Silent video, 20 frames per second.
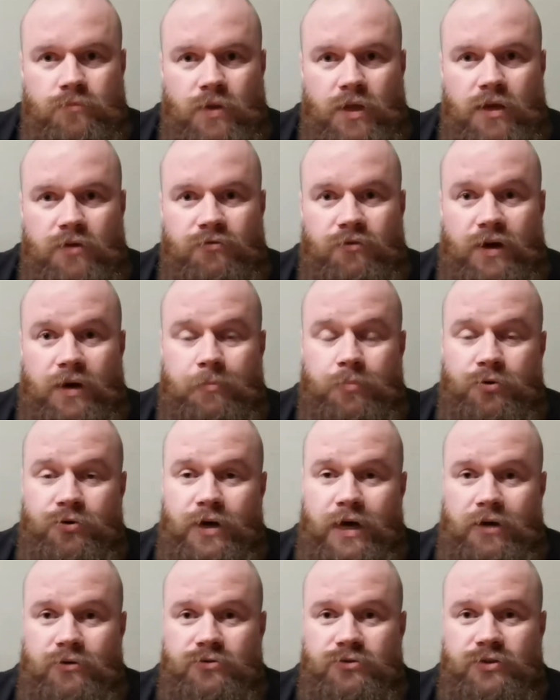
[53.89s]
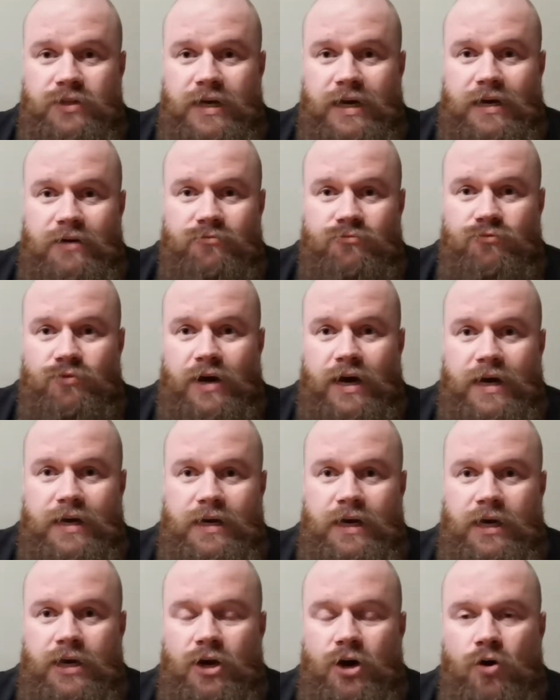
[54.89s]
If I pronounce that right,
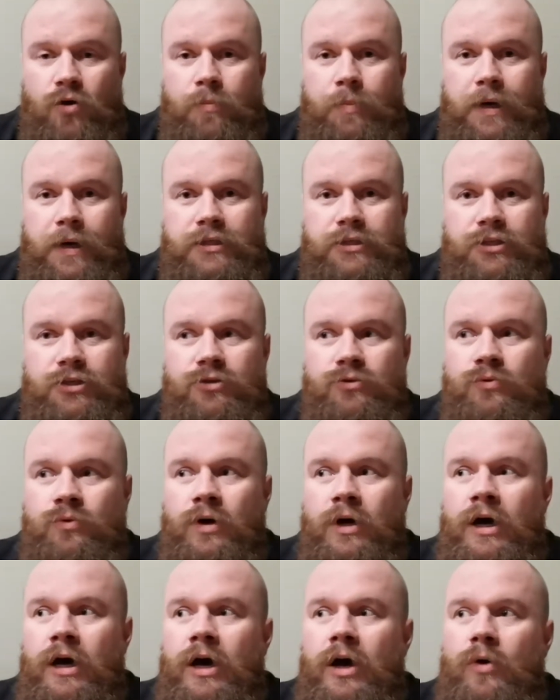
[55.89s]
I hope I do,